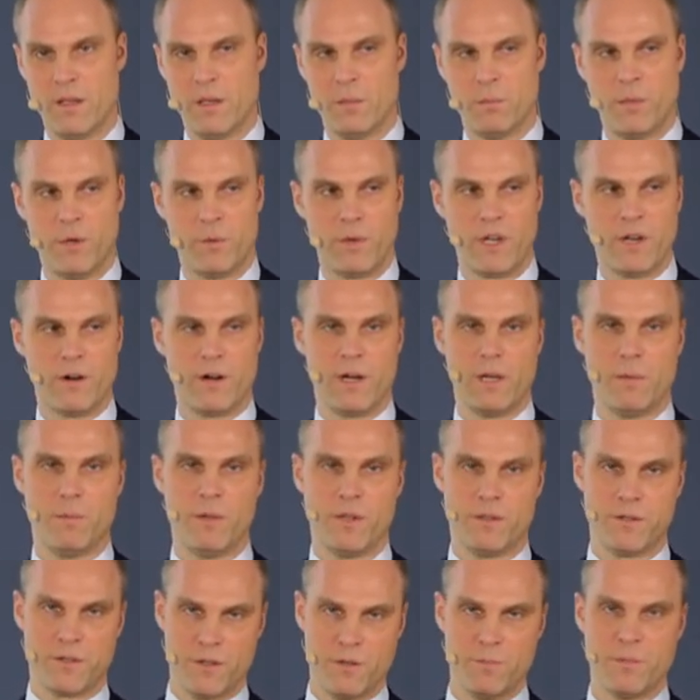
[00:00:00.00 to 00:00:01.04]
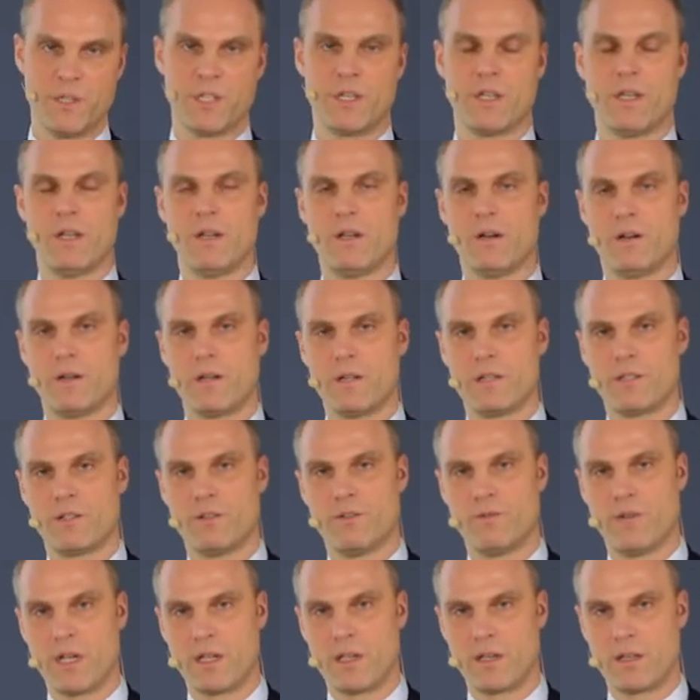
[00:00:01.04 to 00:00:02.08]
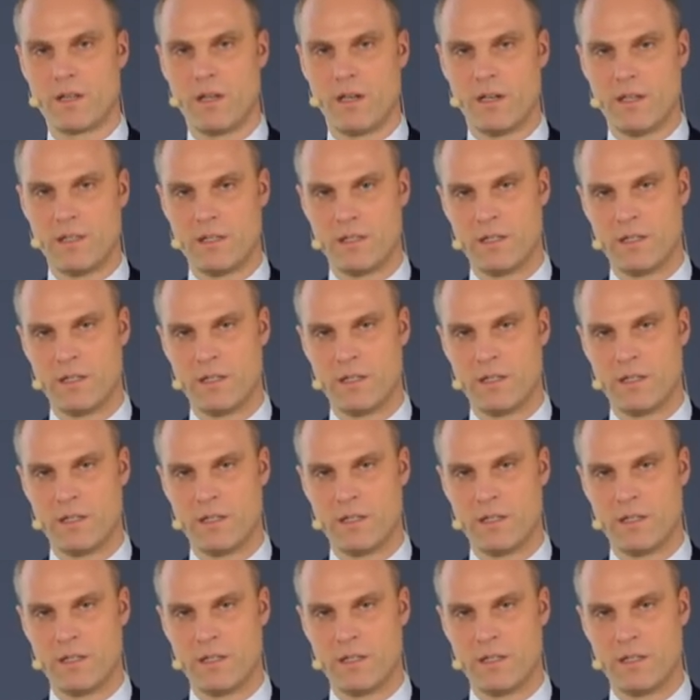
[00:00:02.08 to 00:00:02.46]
but we are able, through machine learning, to recognize